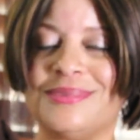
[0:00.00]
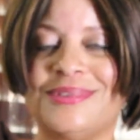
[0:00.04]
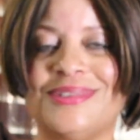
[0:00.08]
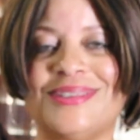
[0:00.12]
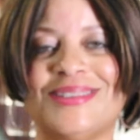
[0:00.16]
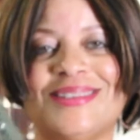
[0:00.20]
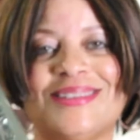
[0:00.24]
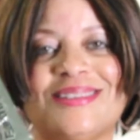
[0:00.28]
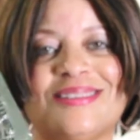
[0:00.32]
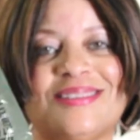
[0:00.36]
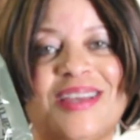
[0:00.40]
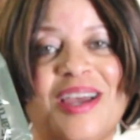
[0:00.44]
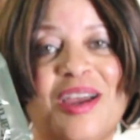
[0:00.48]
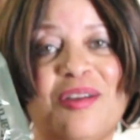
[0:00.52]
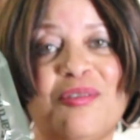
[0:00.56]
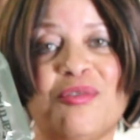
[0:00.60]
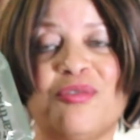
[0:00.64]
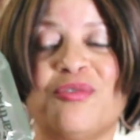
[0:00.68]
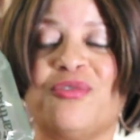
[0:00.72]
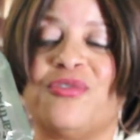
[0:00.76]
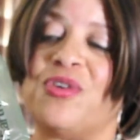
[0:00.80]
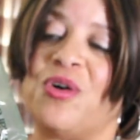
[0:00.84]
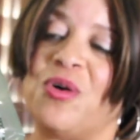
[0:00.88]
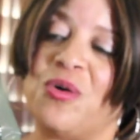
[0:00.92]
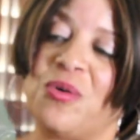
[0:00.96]
to the
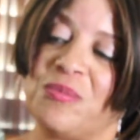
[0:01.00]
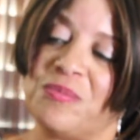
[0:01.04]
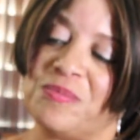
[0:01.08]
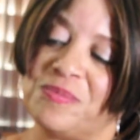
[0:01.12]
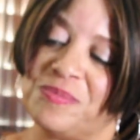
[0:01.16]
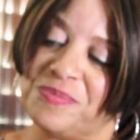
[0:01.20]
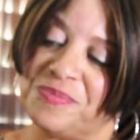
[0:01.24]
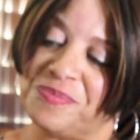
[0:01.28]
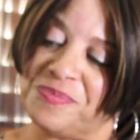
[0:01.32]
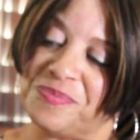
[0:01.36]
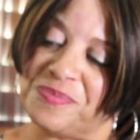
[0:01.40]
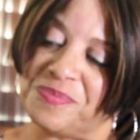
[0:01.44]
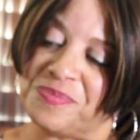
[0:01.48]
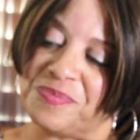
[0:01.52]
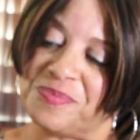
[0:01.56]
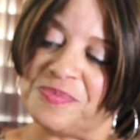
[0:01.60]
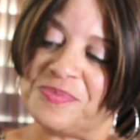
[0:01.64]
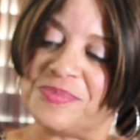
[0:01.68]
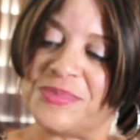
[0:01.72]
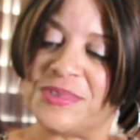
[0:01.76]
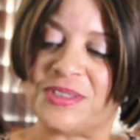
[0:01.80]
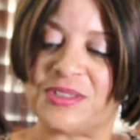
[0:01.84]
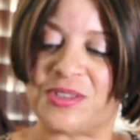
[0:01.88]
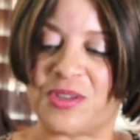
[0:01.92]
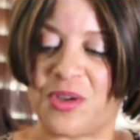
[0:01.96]
styrofoam.
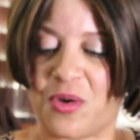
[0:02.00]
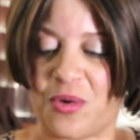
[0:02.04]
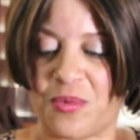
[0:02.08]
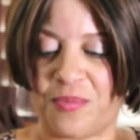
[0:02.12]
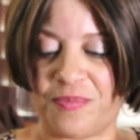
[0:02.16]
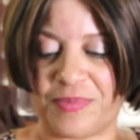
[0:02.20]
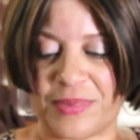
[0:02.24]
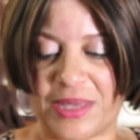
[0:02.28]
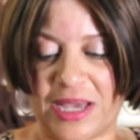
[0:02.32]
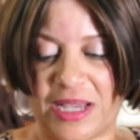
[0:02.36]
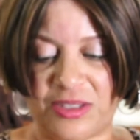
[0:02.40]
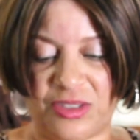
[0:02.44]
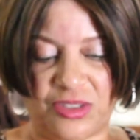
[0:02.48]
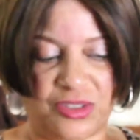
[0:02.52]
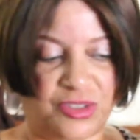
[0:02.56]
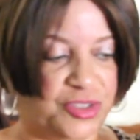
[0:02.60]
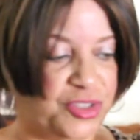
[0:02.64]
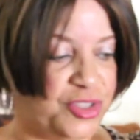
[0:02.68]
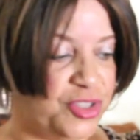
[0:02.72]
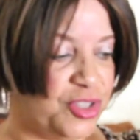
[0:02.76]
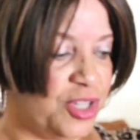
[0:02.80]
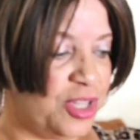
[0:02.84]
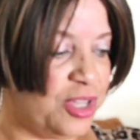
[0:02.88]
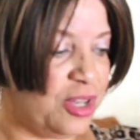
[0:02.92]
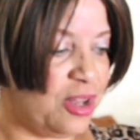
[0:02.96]
So I just
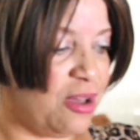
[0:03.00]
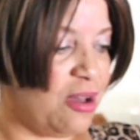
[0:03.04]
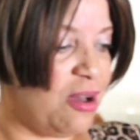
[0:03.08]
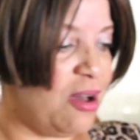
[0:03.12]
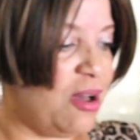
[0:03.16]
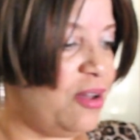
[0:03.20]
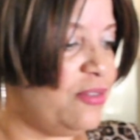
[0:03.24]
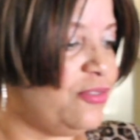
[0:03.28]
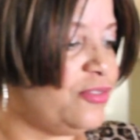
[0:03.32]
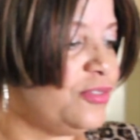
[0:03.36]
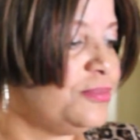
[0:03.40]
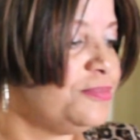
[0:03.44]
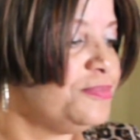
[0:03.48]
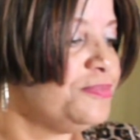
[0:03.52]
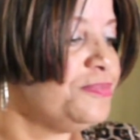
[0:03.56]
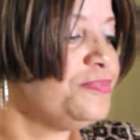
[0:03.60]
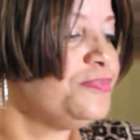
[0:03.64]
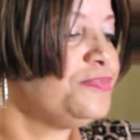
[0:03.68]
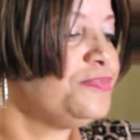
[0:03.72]
took it off.